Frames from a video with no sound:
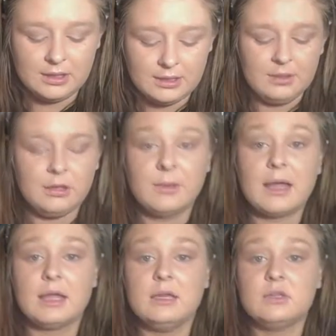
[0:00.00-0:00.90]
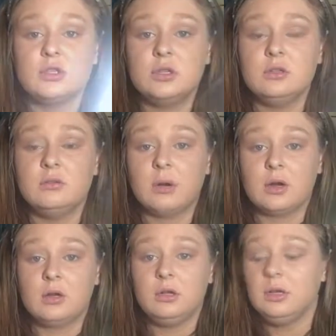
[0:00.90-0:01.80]
I'm gonna go back into
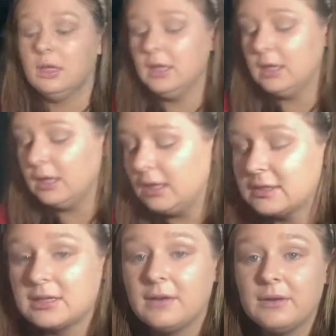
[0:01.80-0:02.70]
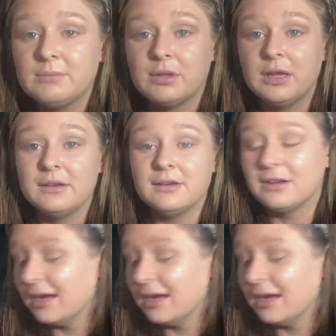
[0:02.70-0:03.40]
Pearl, and sorry if I blinded you